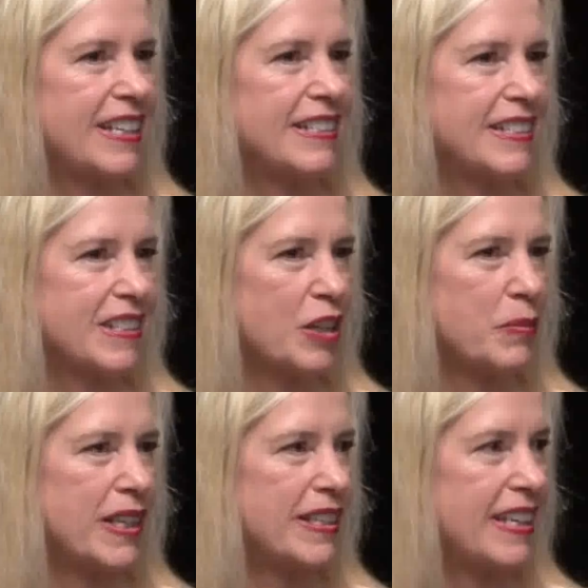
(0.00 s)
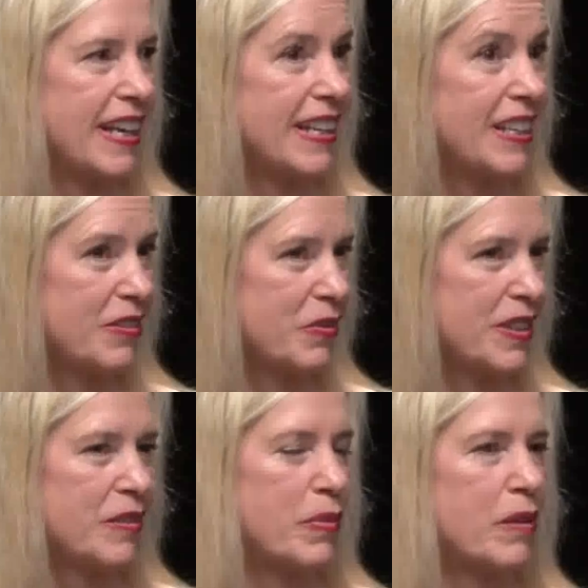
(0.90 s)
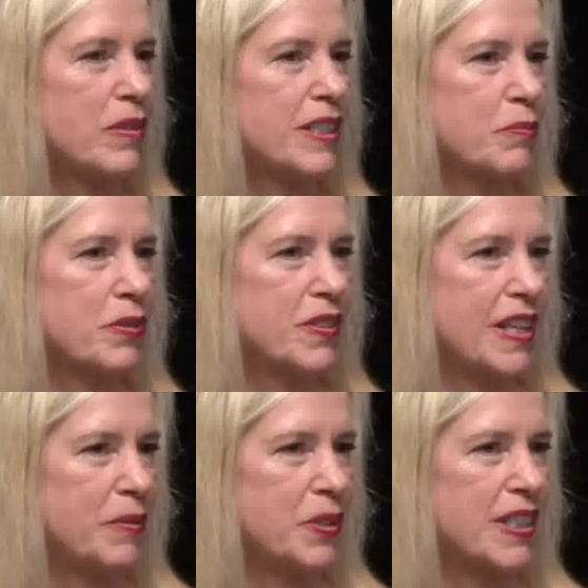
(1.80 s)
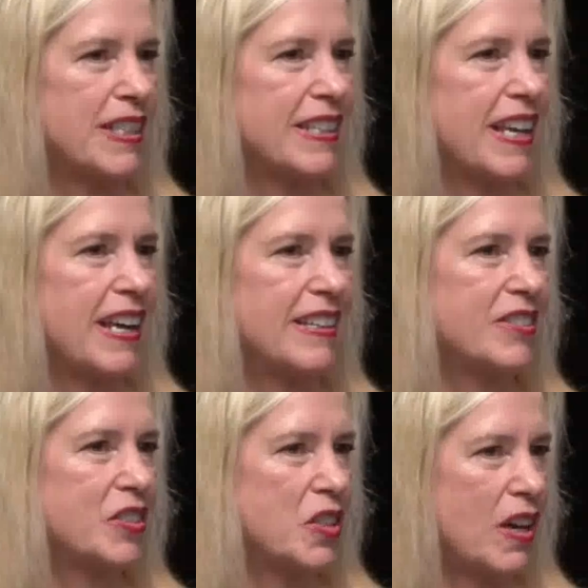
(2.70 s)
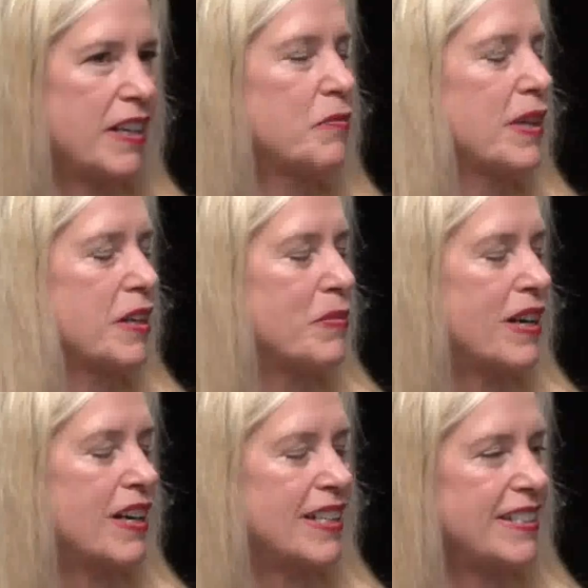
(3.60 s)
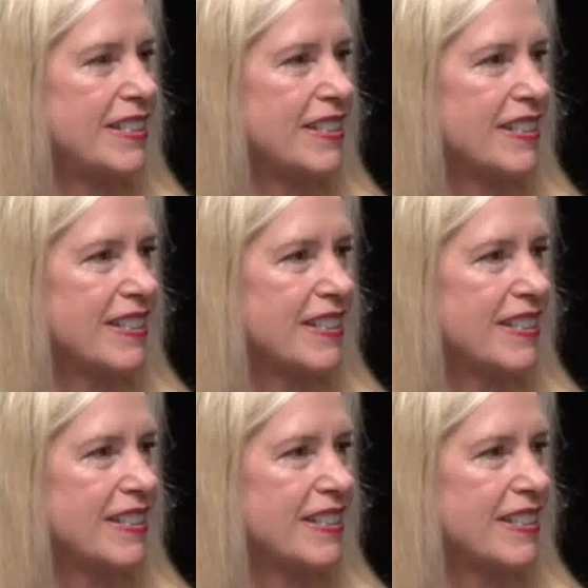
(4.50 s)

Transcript: Is this going to be a negative with the public's perception that there's China money behind it?